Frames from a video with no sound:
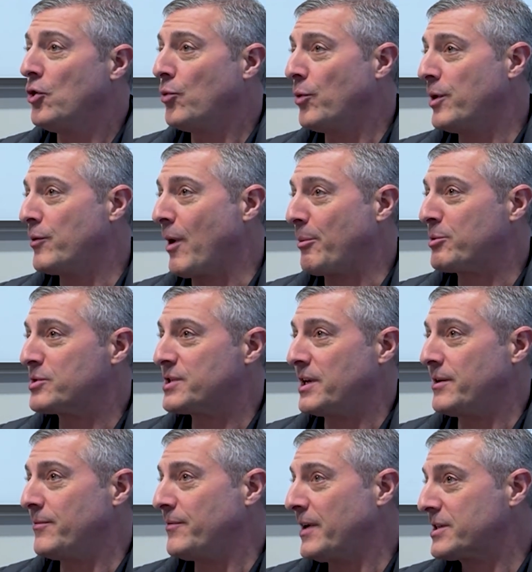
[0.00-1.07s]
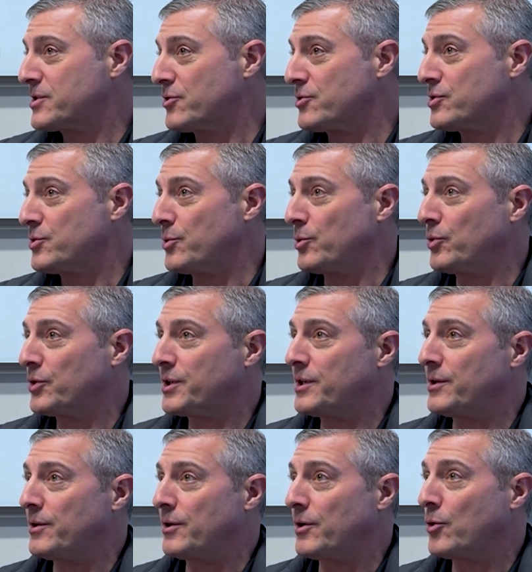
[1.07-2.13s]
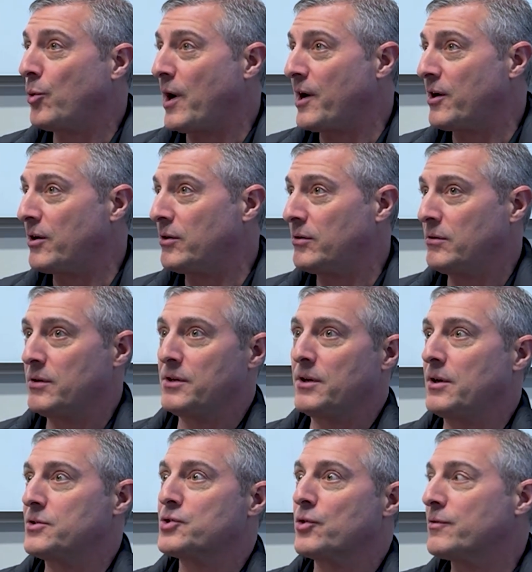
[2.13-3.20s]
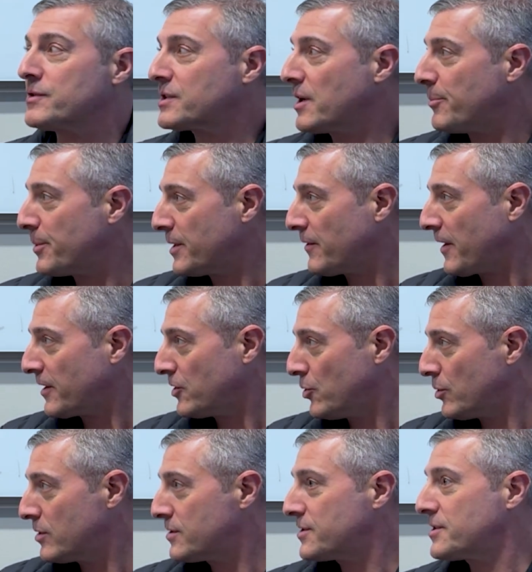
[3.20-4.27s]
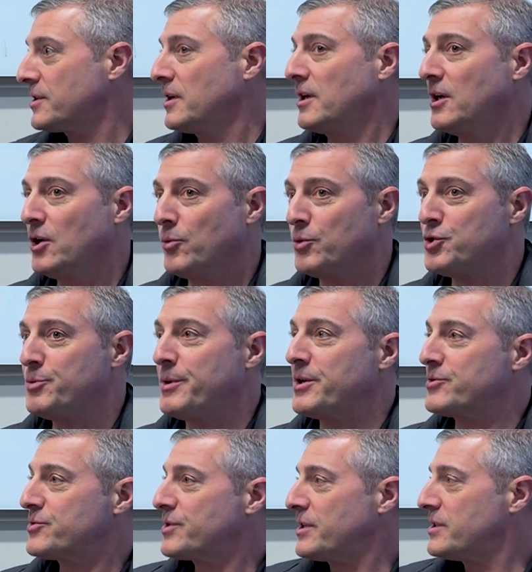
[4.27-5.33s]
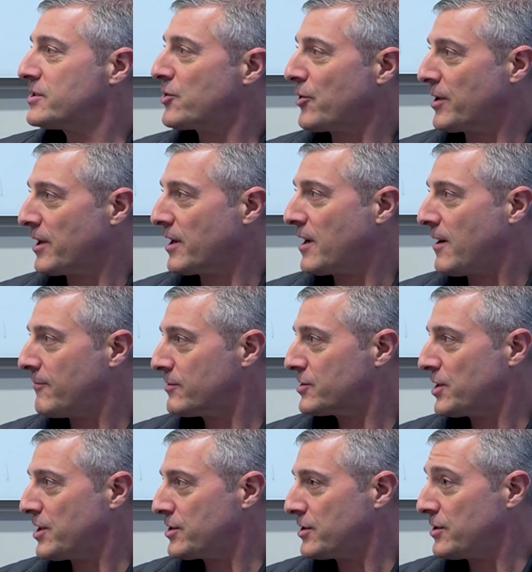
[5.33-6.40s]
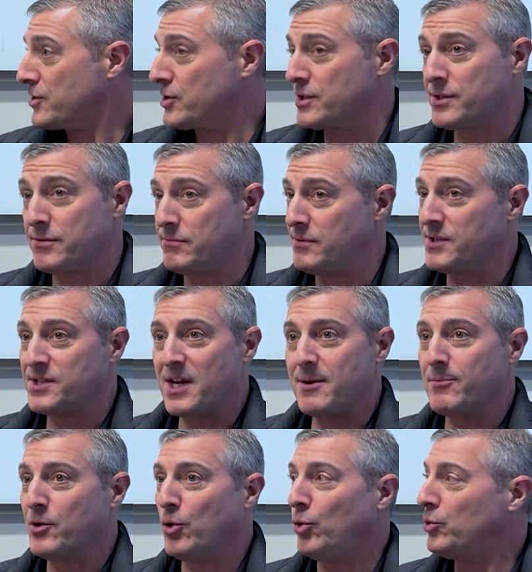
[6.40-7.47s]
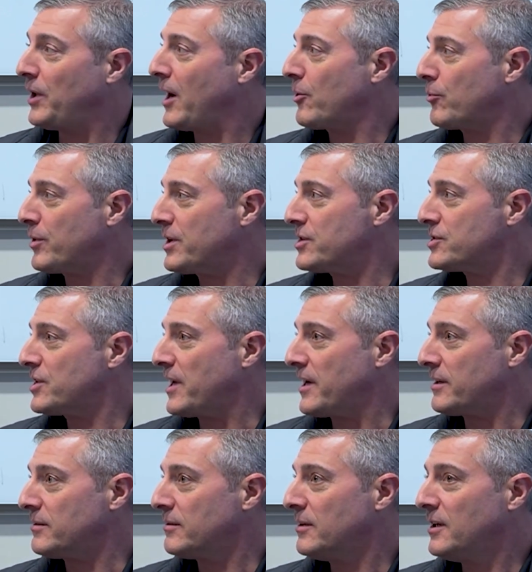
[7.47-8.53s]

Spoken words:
We represent investors who are looking to acquire a service company like yours. Would you be interested in starting a conversation? It's just the same cold outreach that